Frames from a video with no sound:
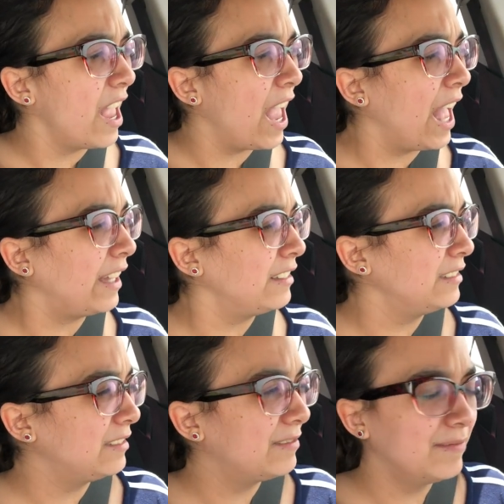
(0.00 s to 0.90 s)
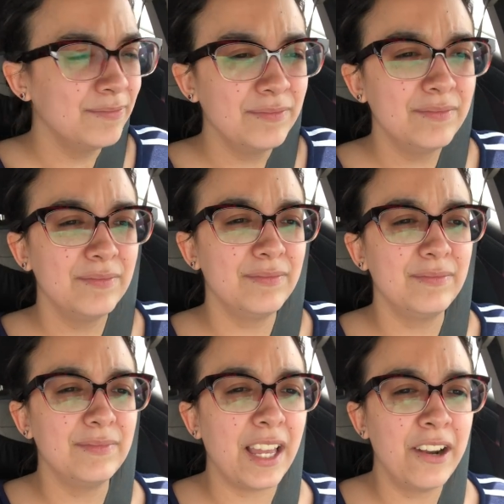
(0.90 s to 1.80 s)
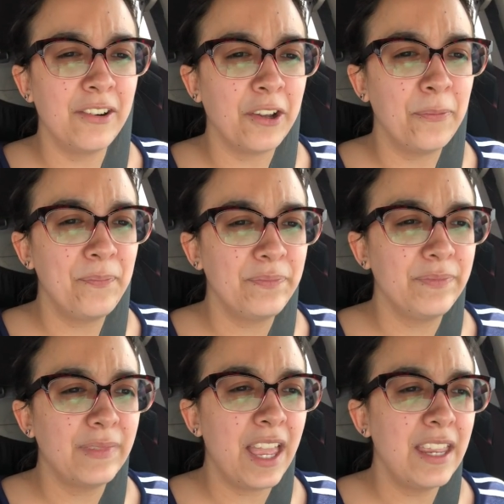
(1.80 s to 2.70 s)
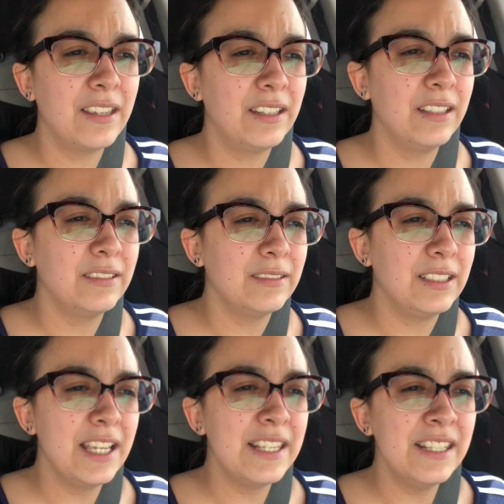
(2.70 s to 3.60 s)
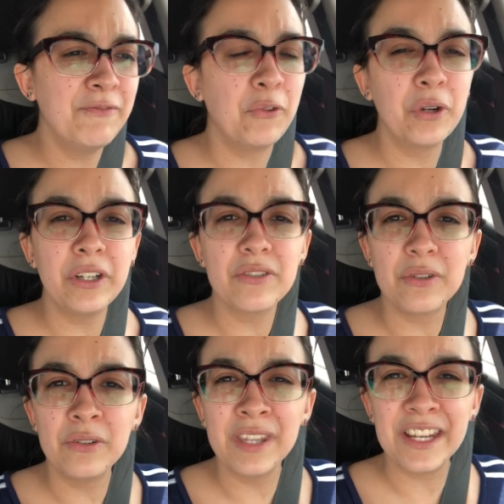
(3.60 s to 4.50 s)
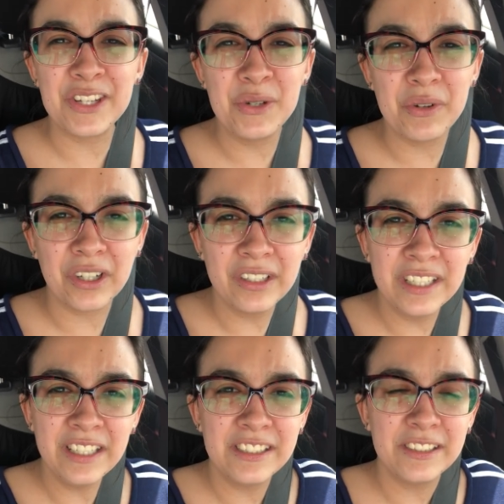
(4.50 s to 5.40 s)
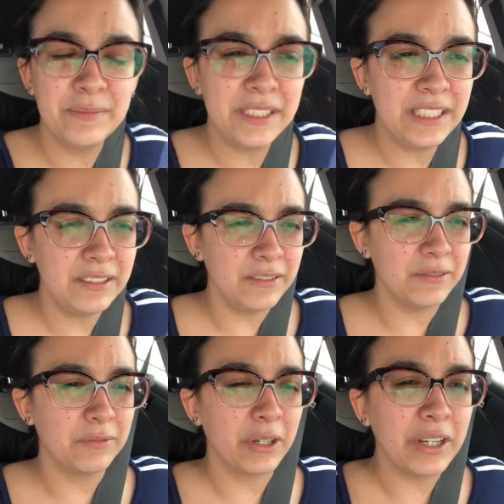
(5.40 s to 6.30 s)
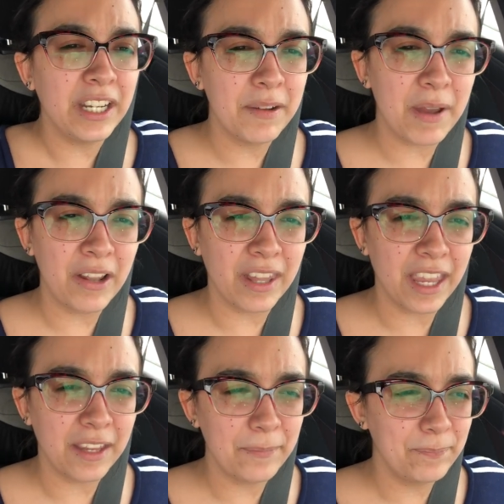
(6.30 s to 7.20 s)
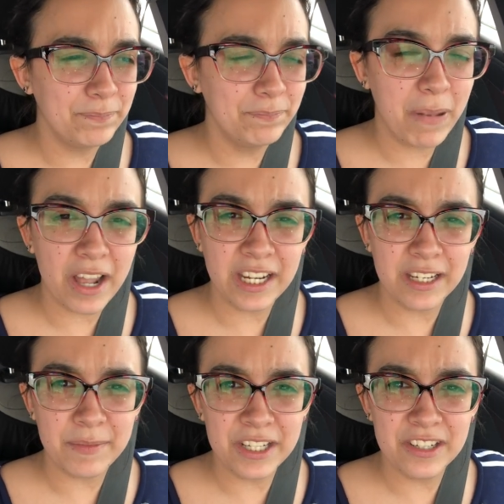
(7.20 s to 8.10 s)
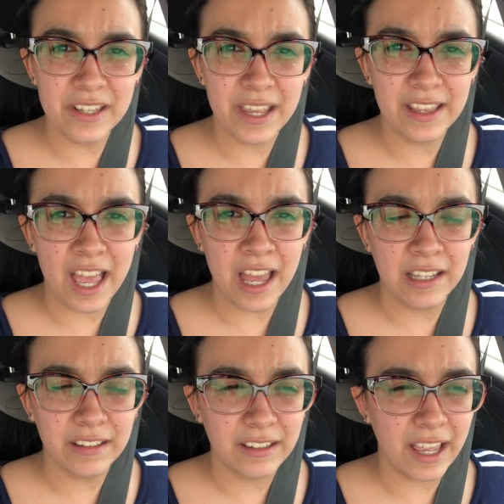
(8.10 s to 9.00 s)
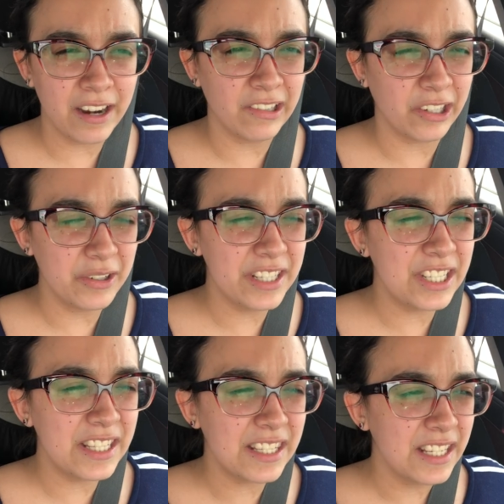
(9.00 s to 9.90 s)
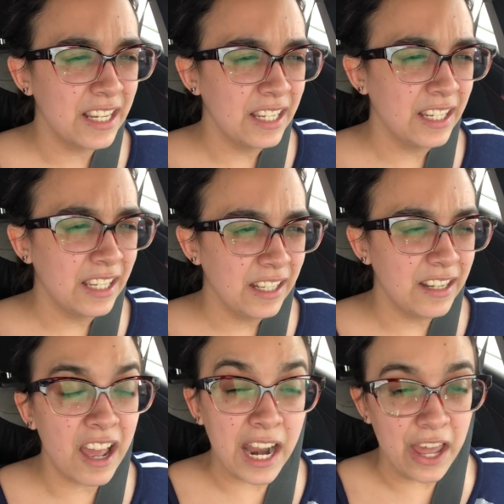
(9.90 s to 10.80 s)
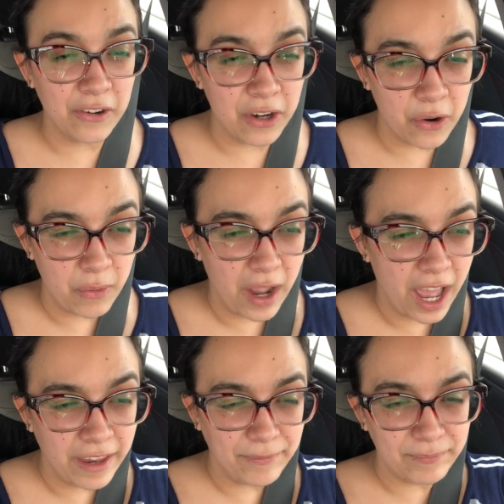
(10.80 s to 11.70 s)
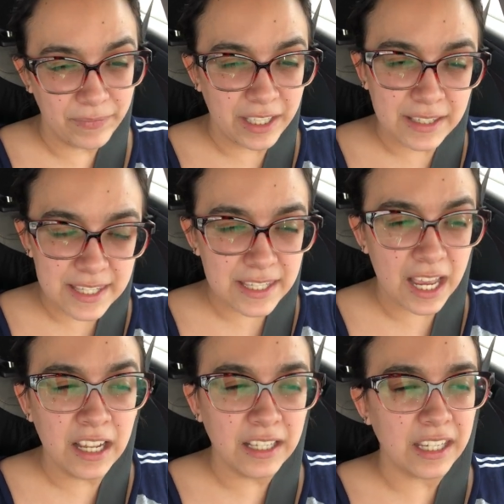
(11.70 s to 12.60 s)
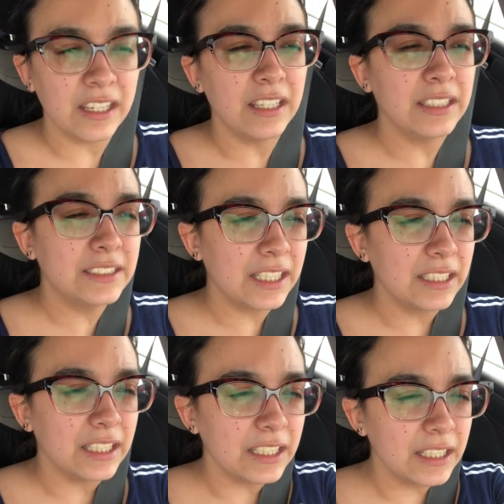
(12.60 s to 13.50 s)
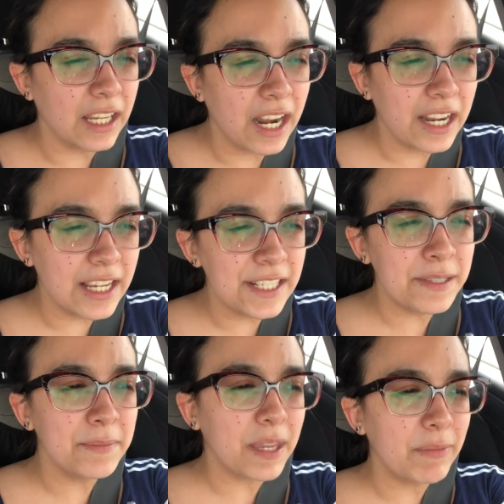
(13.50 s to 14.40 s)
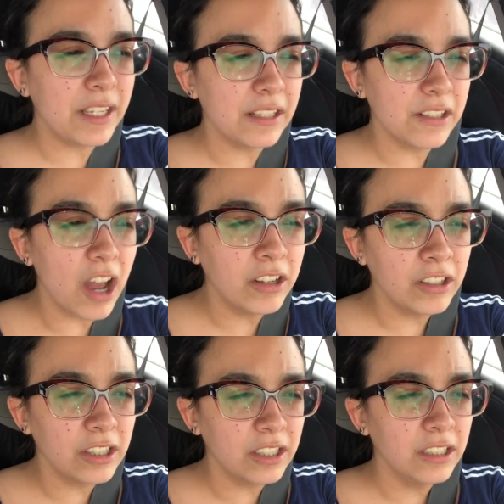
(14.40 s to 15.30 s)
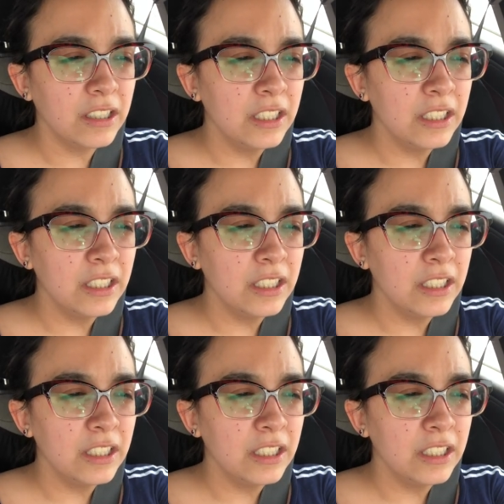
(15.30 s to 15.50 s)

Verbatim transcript: And I don't know, like, isn't four years old like too early to be worrying about like body image like that? I don't know. It's just not, I don't know. I, it's ugly. It's ugly. And I guess maybe the doctor